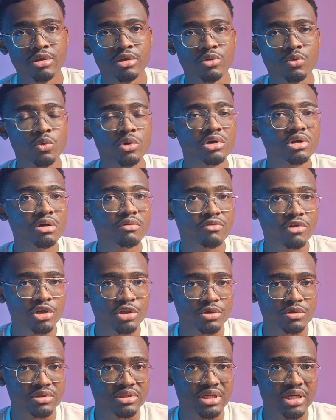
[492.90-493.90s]
You want to
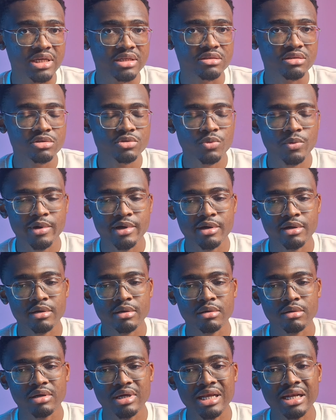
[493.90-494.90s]
avoid use cases
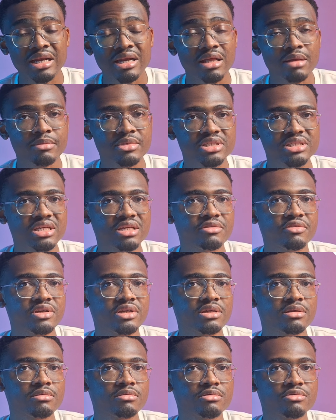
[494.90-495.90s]
where LLM is
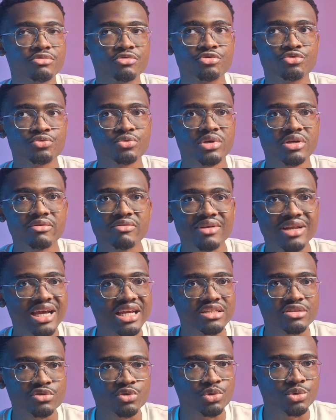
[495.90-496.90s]
giving free
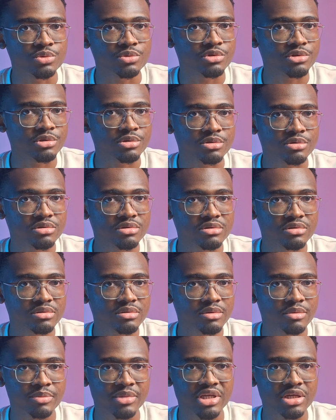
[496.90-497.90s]
flight to users
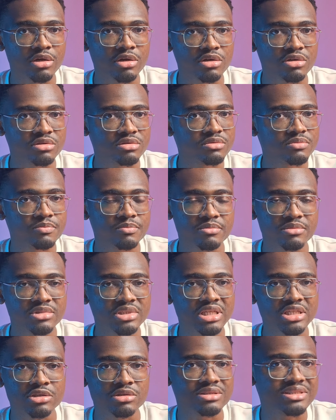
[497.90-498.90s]
because
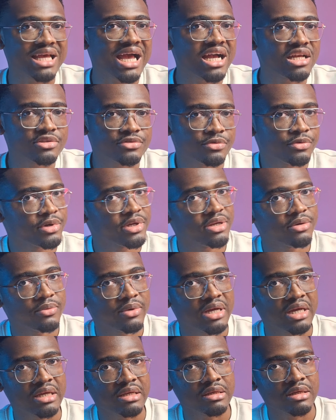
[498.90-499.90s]
they just ask for it,
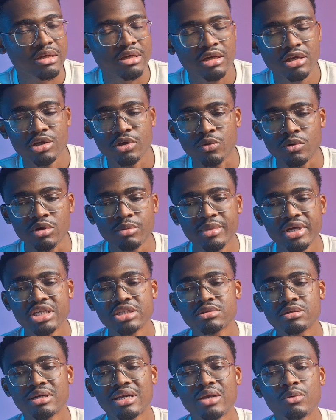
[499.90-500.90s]
right? You want to make
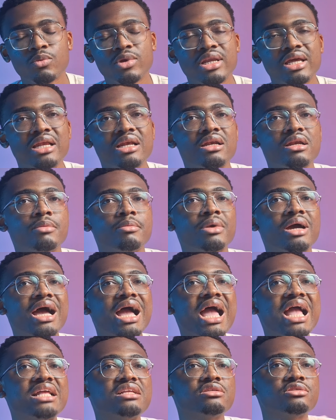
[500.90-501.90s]
sure that when the LLM
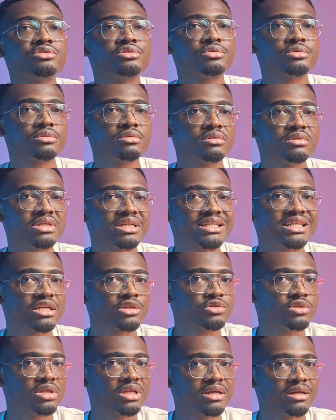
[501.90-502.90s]
answer, it's
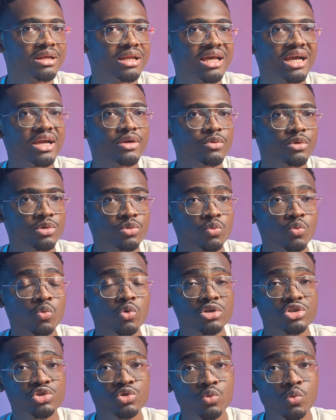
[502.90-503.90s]
actually aligned with
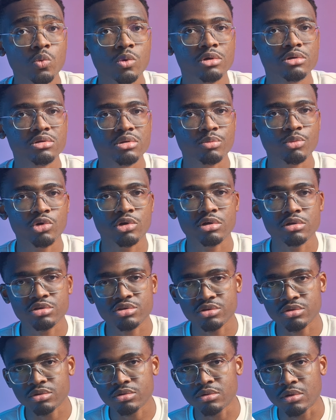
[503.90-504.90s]
what you want the model
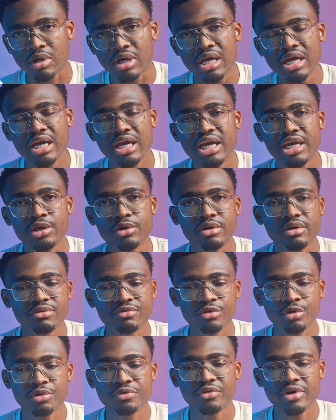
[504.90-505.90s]
to do, and you can
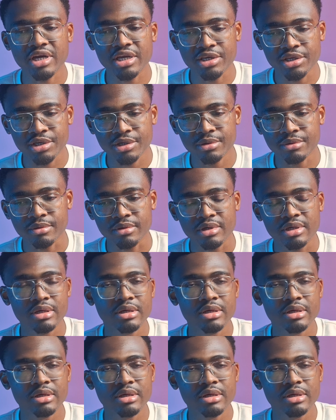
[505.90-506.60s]
verify it here.